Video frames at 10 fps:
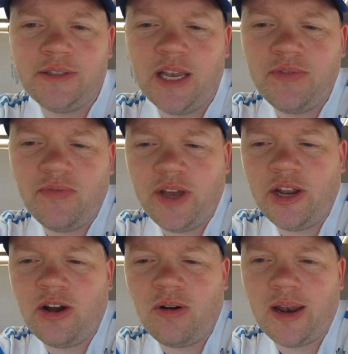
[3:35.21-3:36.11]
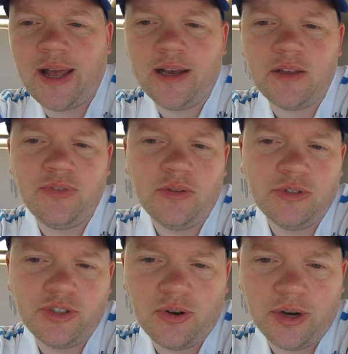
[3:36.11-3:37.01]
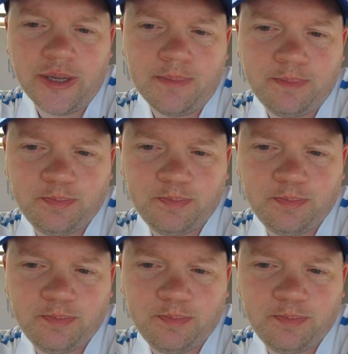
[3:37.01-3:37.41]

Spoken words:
Give the video a like if you enjoyed it.